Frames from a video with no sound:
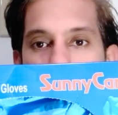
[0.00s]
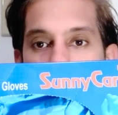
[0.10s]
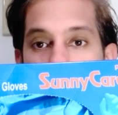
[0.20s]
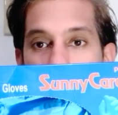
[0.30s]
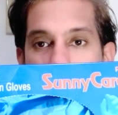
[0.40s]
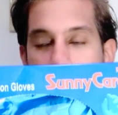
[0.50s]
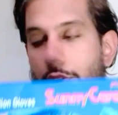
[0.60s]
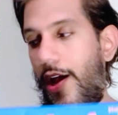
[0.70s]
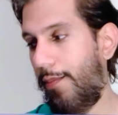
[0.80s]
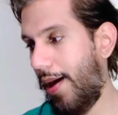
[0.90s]

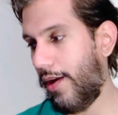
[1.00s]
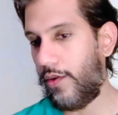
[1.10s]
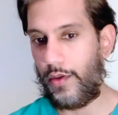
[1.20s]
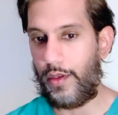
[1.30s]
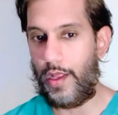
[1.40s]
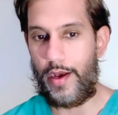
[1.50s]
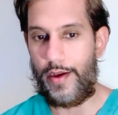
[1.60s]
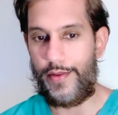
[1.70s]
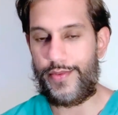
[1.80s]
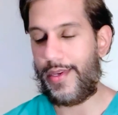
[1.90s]
nitrile medical
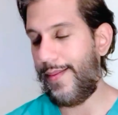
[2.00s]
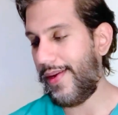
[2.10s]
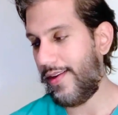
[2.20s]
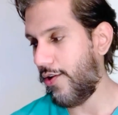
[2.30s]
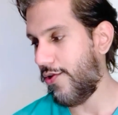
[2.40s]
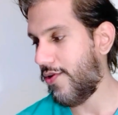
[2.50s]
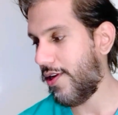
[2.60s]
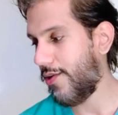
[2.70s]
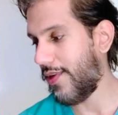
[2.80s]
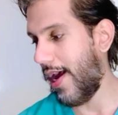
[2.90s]
gloves. I mean, you
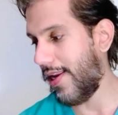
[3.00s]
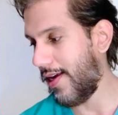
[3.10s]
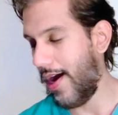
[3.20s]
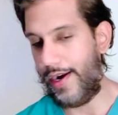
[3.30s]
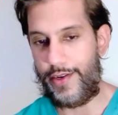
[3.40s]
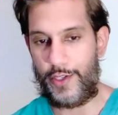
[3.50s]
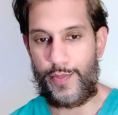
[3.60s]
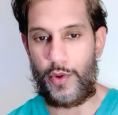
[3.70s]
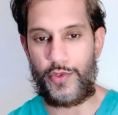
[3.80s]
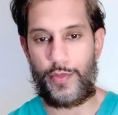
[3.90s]
can use any kind of
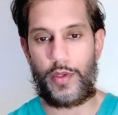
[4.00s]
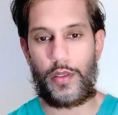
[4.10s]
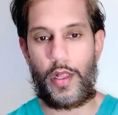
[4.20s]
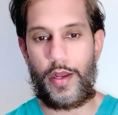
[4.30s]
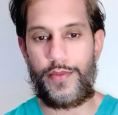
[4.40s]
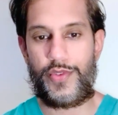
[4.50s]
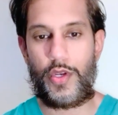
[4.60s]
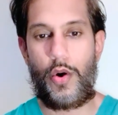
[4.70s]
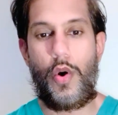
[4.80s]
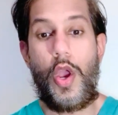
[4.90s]
disposable gloves.
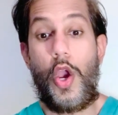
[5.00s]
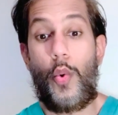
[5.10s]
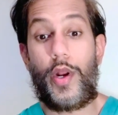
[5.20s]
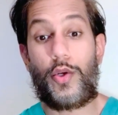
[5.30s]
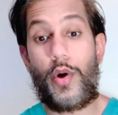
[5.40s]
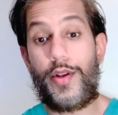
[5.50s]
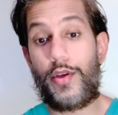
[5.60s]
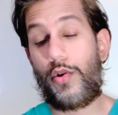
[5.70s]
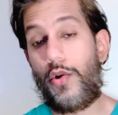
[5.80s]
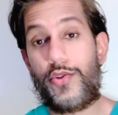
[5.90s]
So when going to
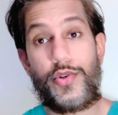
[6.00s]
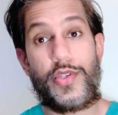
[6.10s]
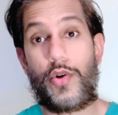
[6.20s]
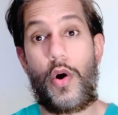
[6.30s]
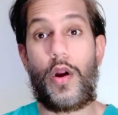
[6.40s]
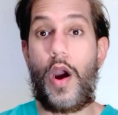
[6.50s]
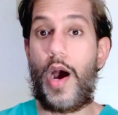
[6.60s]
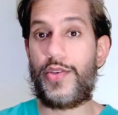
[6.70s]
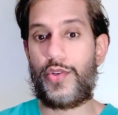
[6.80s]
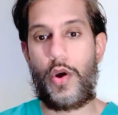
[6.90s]
the grocery store,
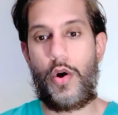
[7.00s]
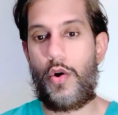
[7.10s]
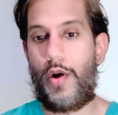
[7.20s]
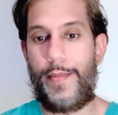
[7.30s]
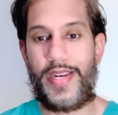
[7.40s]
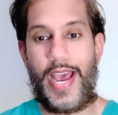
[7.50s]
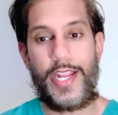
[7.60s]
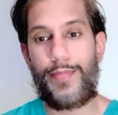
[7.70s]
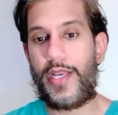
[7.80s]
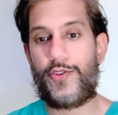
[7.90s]
Costco, I mean,
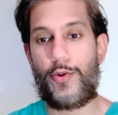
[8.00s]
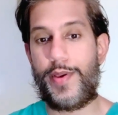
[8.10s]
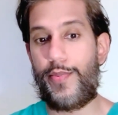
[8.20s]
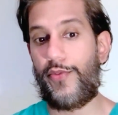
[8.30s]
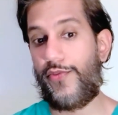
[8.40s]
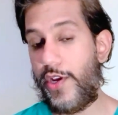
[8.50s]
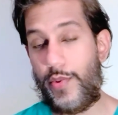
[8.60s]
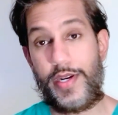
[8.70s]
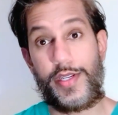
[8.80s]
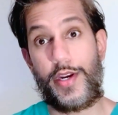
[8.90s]
any place where people
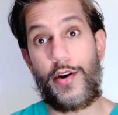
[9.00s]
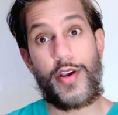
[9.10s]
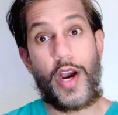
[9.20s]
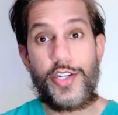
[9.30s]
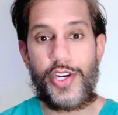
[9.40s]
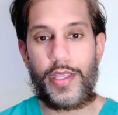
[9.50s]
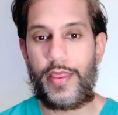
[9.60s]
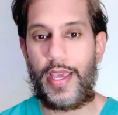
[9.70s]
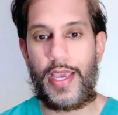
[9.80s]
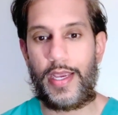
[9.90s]
frequent and are touching
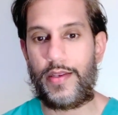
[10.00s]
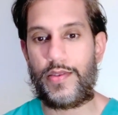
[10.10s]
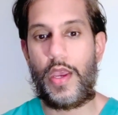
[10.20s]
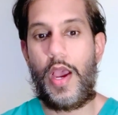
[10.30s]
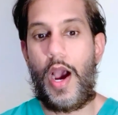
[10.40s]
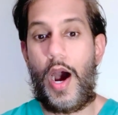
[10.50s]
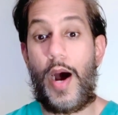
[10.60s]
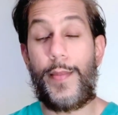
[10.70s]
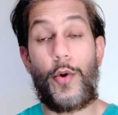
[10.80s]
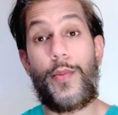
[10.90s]
things,
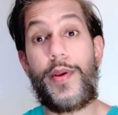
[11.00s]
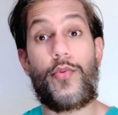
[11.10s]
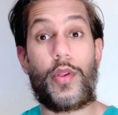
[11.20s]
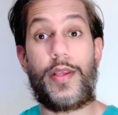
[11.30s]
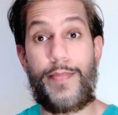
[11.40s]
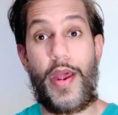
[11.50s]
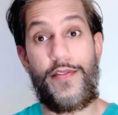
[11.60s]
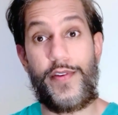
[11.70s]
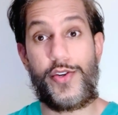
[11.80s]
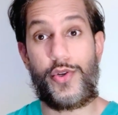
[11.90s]
it would be really
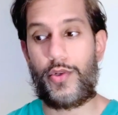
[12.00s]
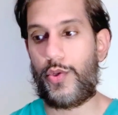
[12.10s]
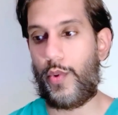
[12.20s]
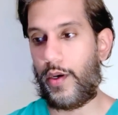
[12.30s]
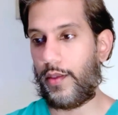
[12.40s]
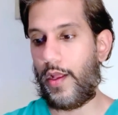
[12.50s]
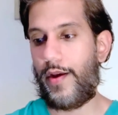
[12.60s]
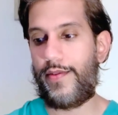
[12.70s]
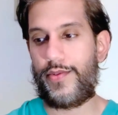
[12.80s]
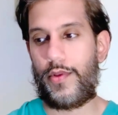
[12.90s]
beneficial to wear
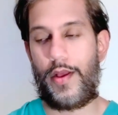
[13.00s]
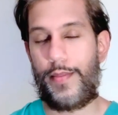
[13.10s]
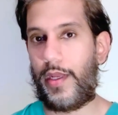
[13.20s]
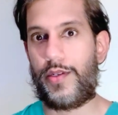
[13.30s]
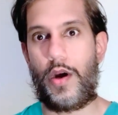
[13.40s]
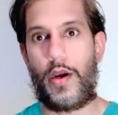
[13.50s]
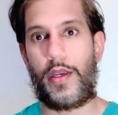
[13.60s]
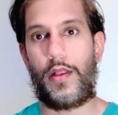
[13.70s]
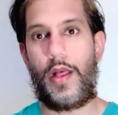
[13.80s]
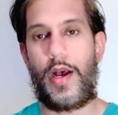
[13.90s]
gloves. I'm
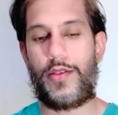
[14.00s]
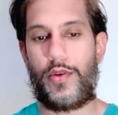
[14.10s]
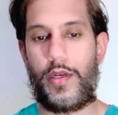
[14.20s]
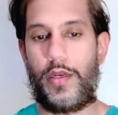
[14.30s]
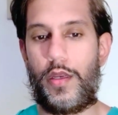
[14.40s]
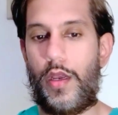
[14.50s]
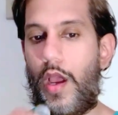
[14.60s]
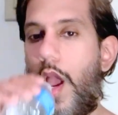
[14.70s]
talking a lot, so I need to...